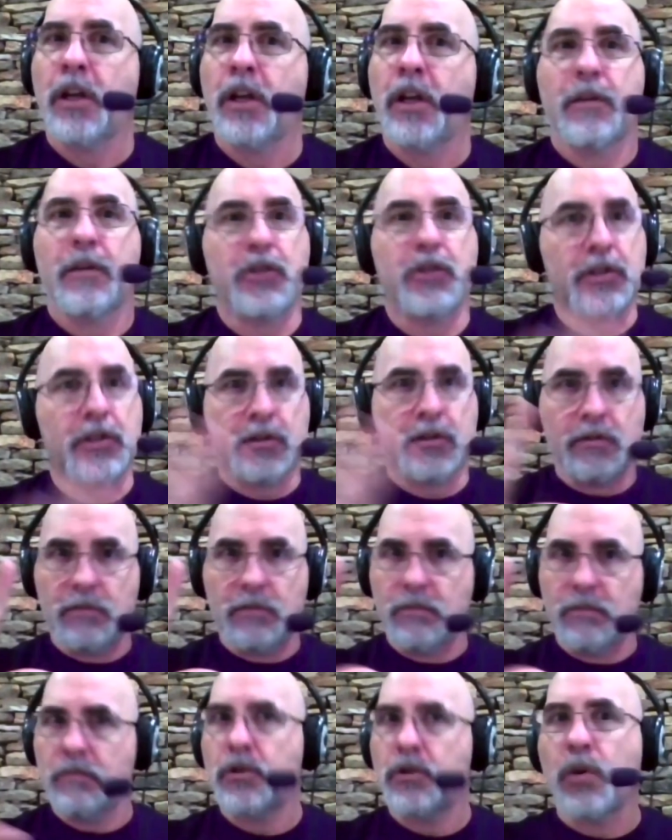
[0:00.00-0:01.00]
Just
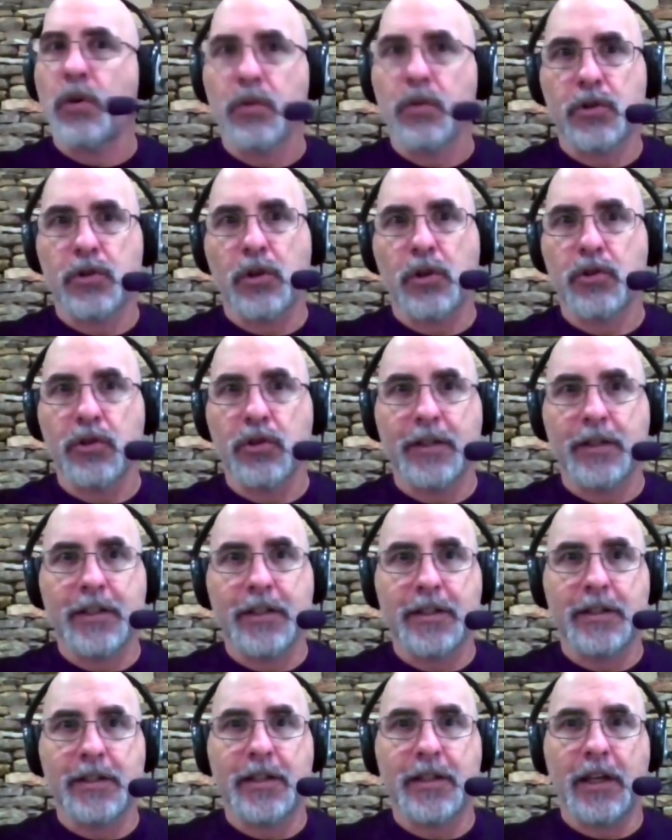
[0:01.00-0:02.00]
total social
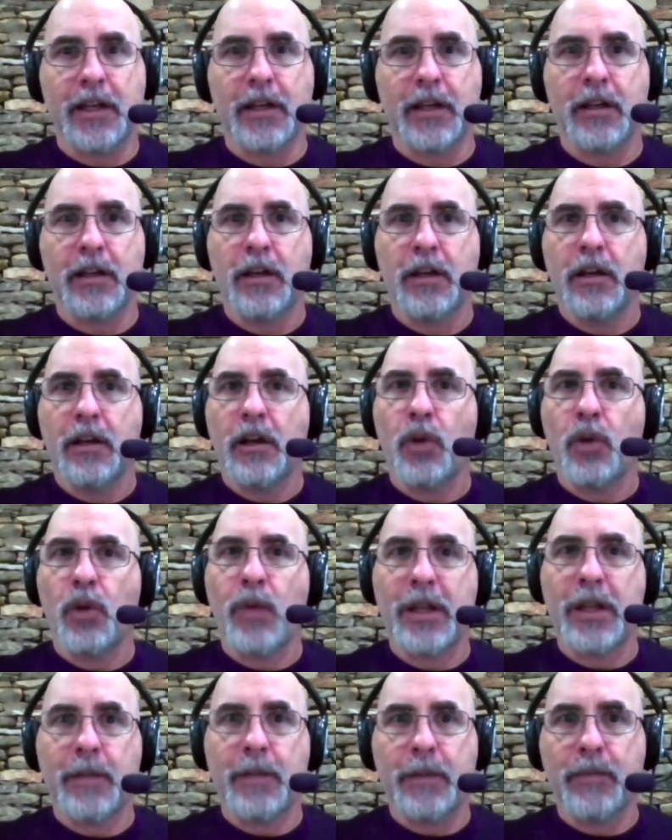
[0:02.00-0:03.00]
distancing, a
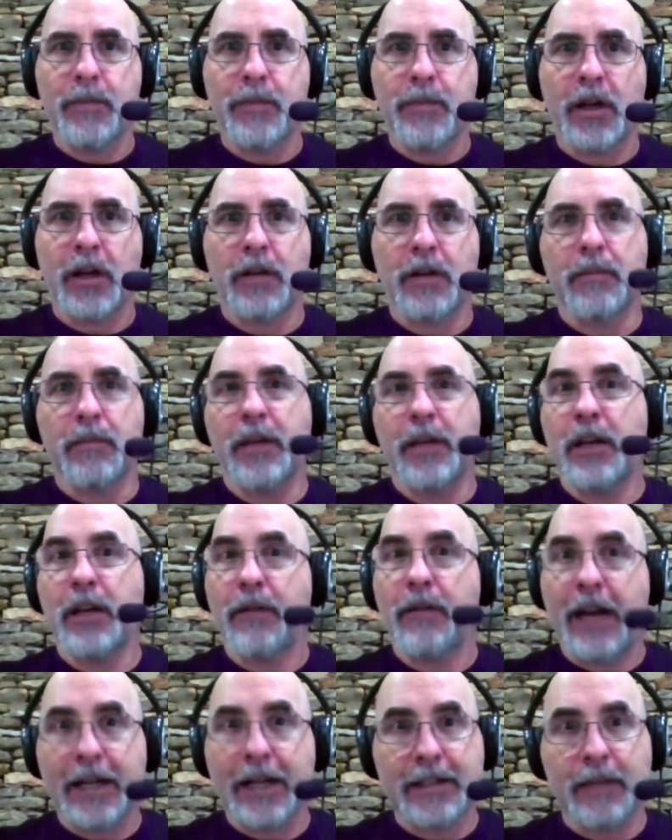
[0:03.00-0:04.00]
way that people are
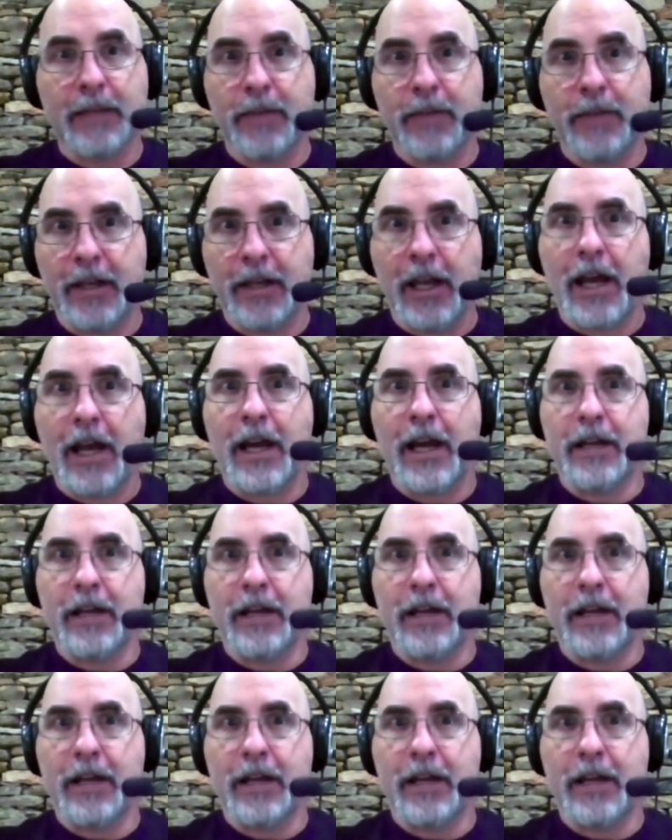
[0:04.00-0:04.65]
interacting but not